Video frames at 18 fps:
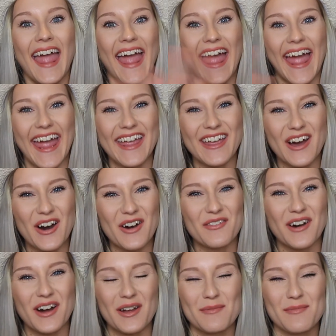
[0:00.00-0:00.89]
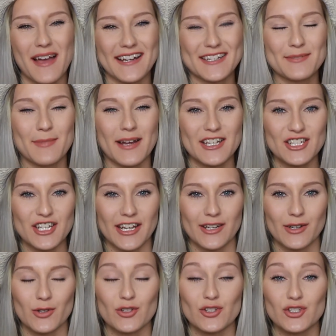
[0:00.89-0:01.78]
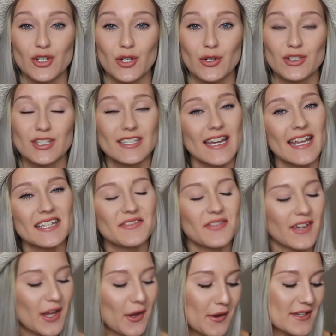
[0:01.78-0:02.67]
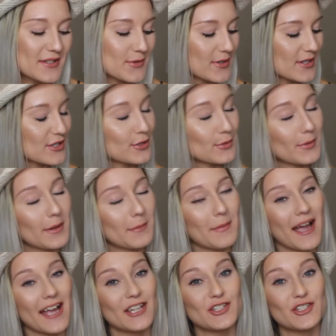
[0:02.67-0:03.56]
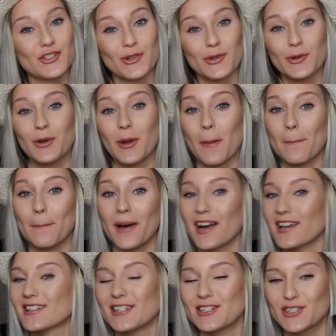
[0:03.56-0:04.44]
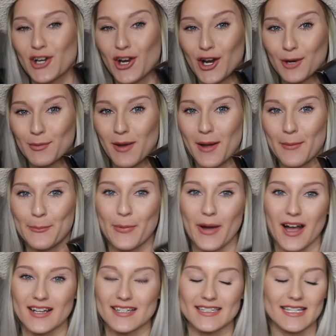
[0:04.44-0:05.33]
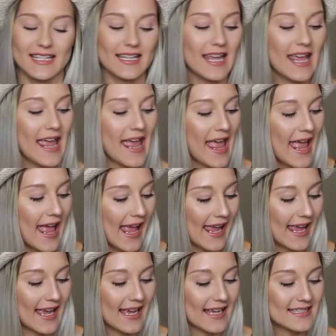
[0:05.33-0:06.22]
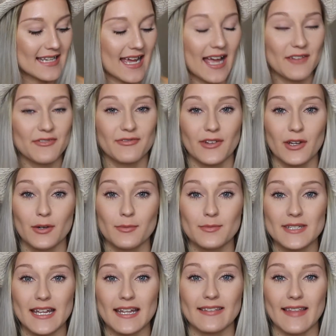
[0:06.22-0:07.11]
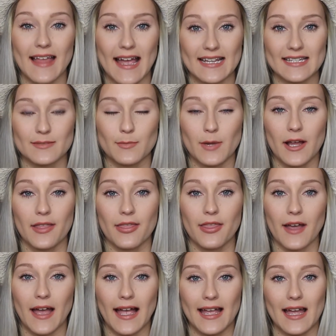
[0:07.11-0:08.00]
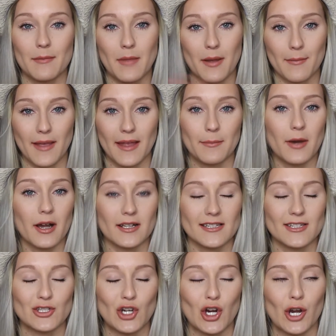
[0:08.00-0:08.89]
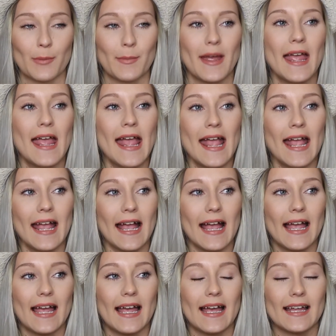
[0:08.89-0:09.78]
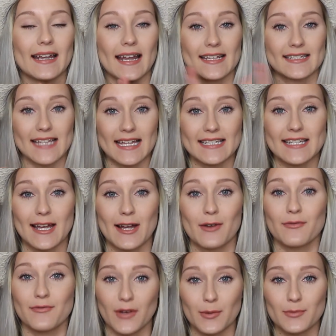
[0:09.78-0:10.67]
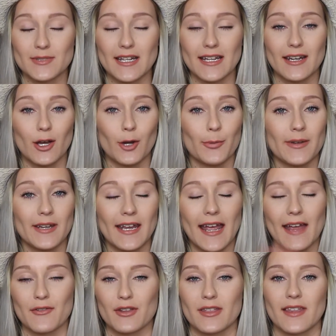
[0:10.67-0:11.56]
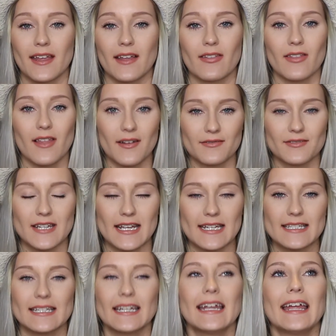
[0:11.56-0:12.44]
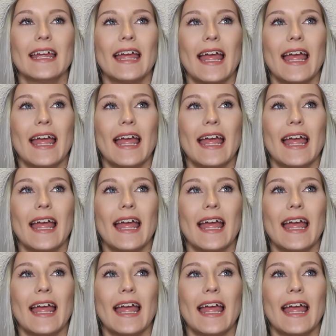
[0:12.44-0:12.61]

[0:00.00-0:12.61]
Hey y'all, welcome back to my channel. So today's video is going to be my June BoxyCharm unboxing. And I filmed it last month. I got my May BoxyCharm and I sat down, filmed it, opened it, everything, loved it.